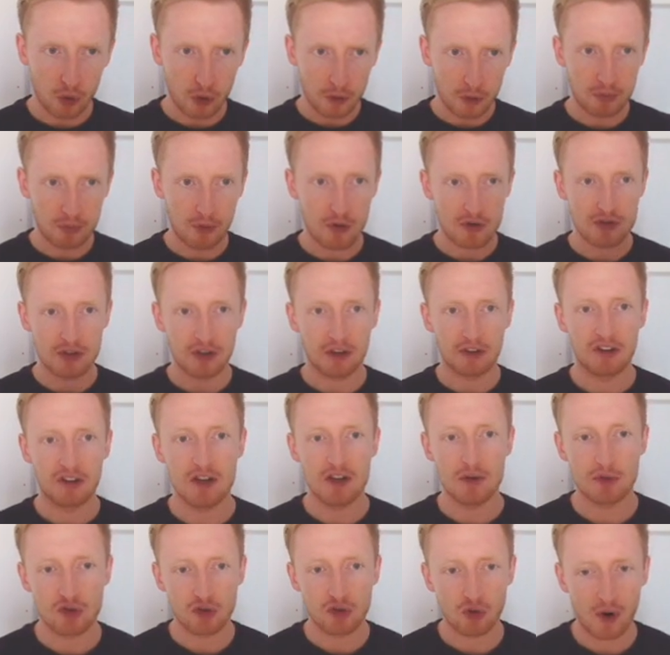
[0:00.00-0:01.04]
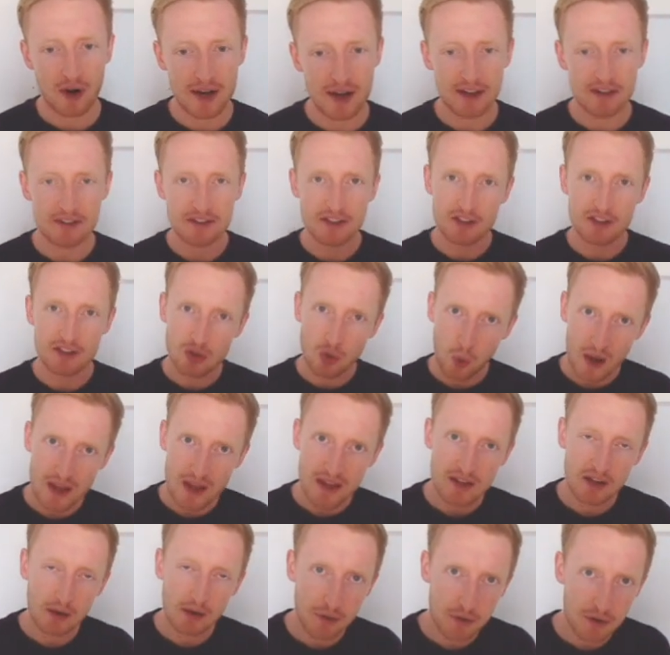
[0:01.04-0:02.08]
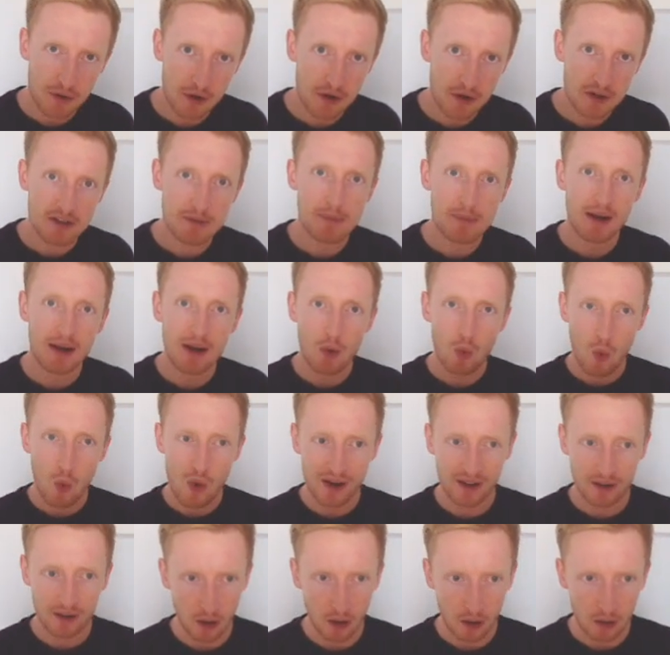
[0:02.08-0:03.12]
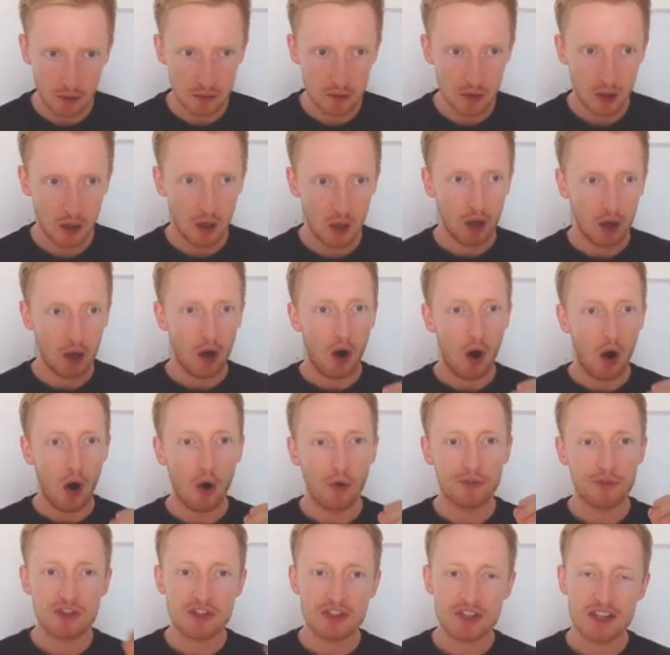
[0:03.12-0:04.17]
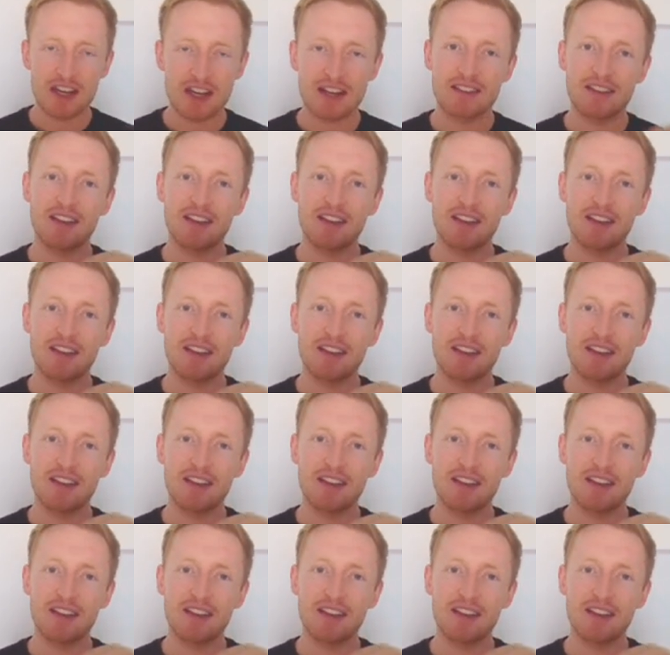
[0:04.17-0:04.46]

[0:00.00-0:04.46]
approach to continuous training is this 20 to 30 minute window of 60